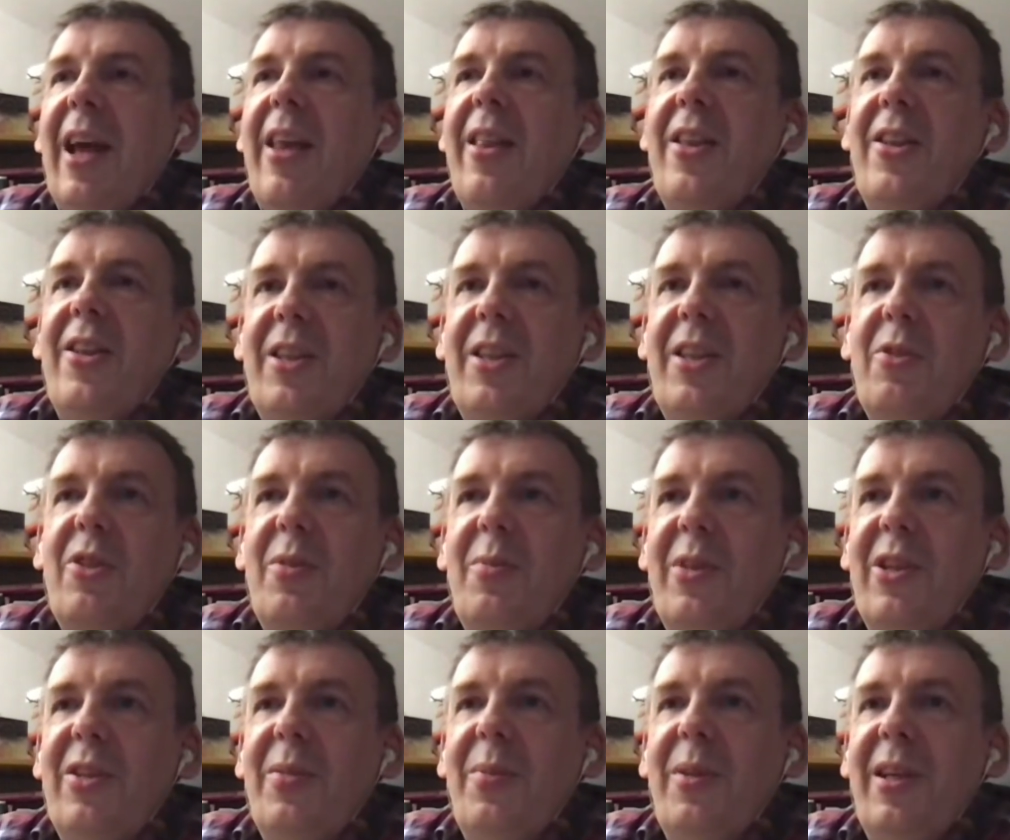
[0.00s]
Neither
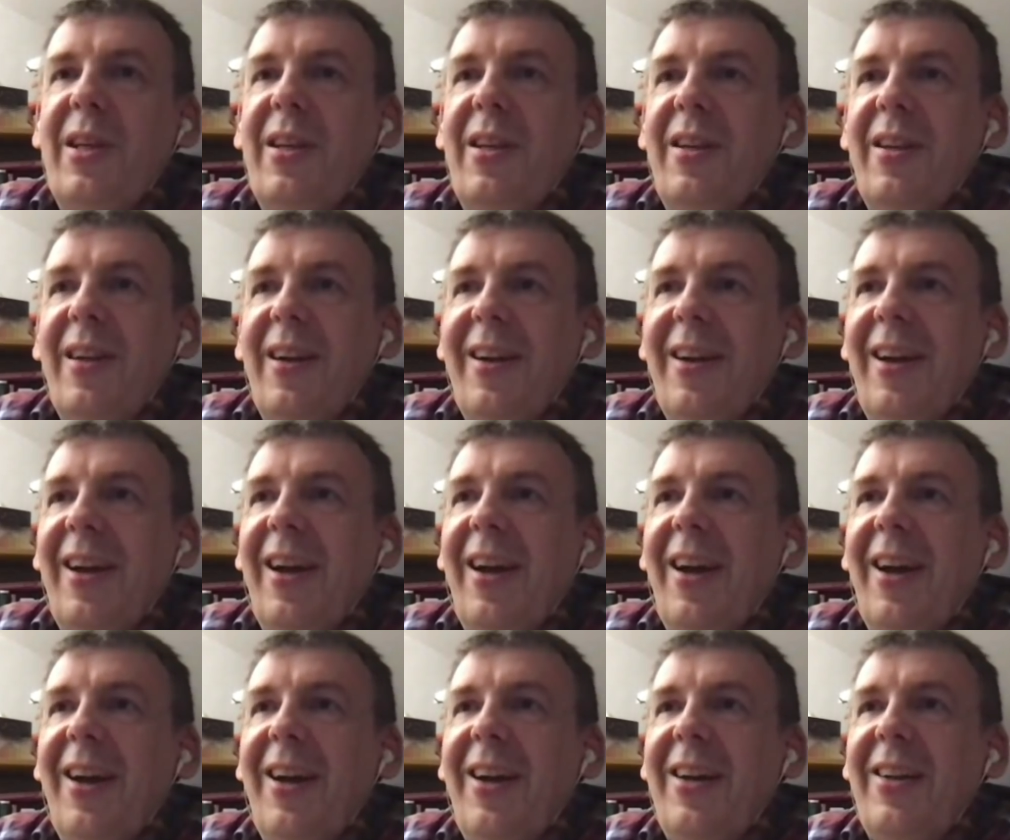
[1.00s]
seems to me to be
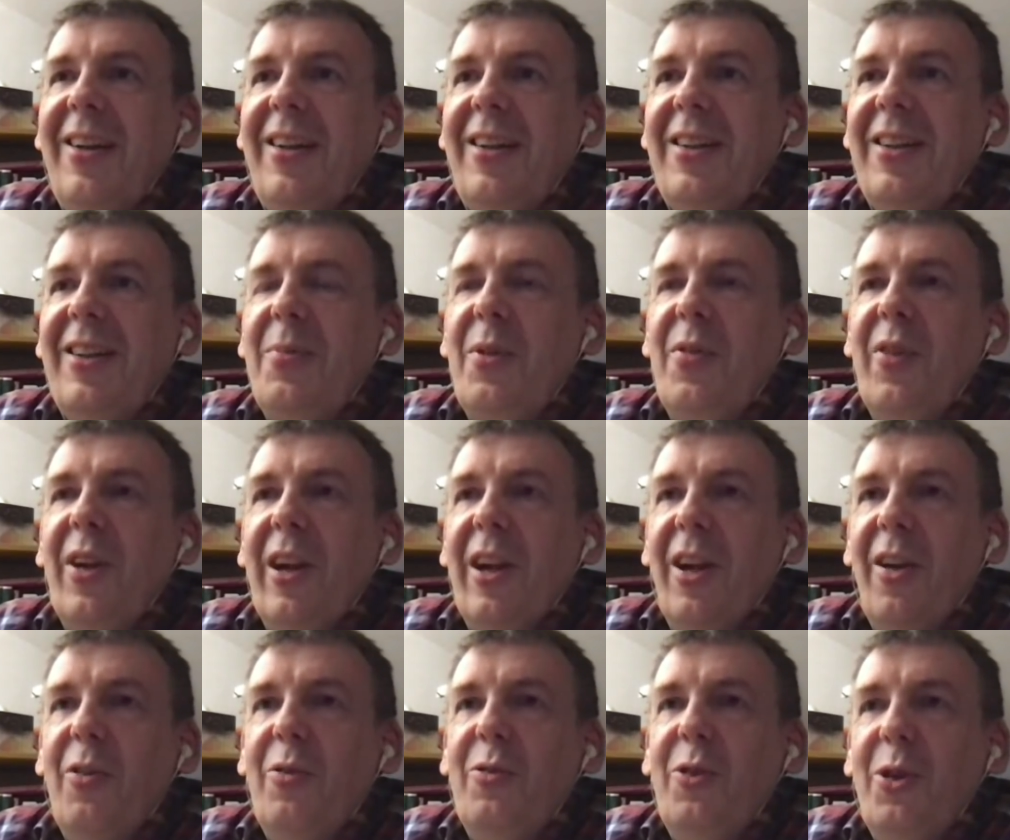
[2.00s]

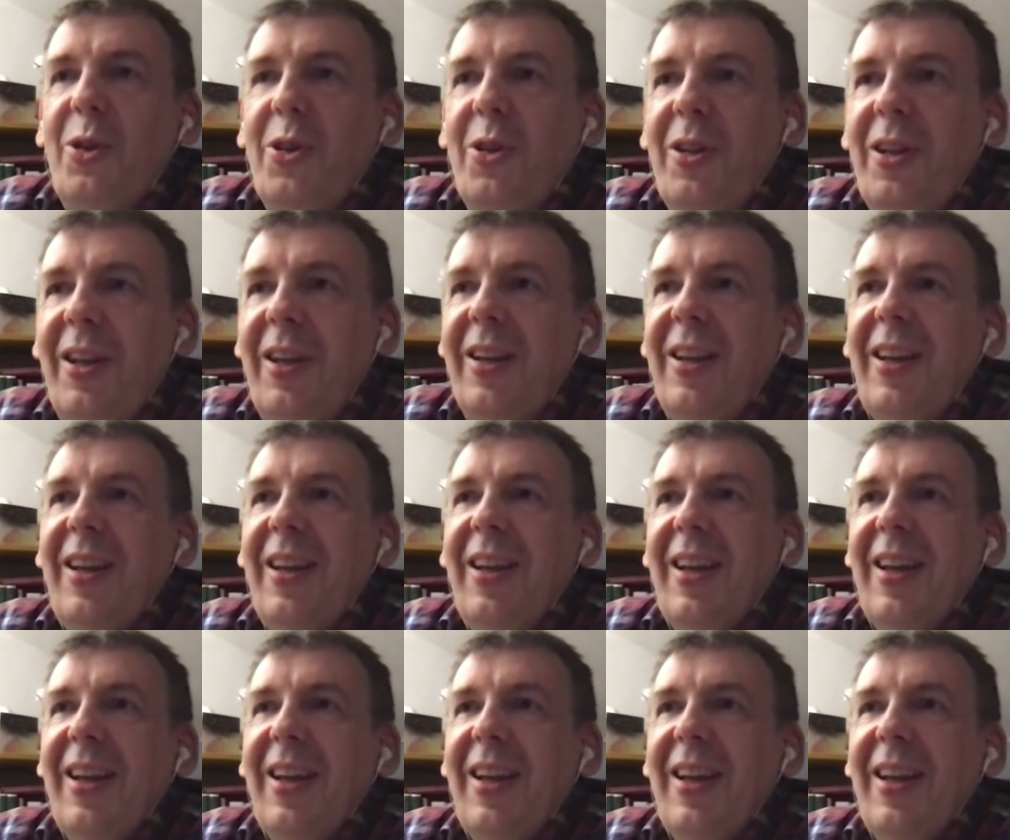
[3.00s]
very helpful.